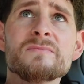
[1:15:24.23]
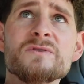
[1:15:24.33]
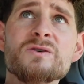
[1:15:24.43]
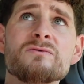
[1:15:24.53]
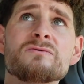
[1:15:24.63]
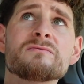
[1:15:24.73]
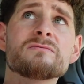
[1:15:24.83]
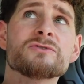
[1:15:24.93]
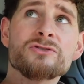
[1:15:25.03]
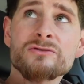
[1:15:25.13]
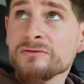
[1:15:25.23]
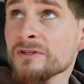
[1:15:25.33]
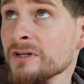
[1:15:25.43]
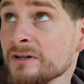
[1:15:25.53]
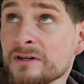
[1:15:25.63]
It's all
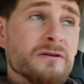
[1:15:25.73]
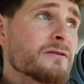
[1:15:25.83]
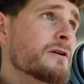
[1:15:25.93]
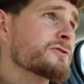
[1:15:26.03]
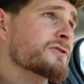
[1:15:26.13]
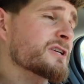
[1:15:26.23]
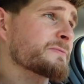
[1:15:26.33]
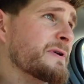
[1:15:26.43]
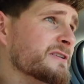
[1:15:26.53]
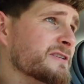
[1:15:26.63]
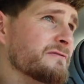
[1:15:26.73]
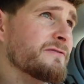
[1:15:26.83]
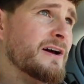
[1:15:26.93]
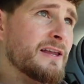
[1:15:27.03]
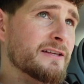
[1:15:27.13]
no trespassing,
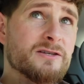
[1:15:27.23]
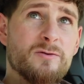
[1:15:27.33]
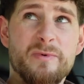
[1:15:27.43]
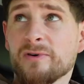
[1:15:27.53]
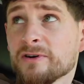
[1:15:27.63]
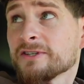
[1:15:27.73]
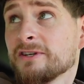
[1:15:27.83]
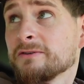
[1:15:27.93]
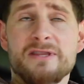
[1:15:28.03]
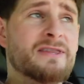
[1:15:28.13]
violators will be prosecuted.